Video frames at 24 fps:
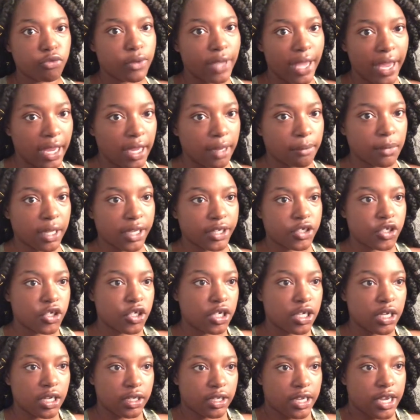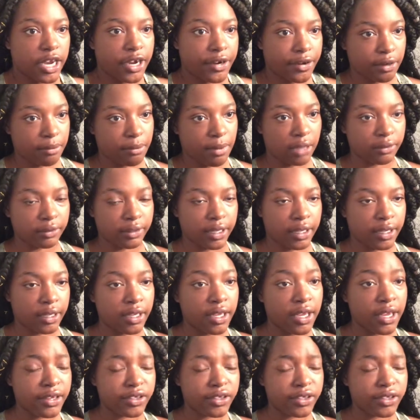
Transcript: came. Like, she didn't care about that.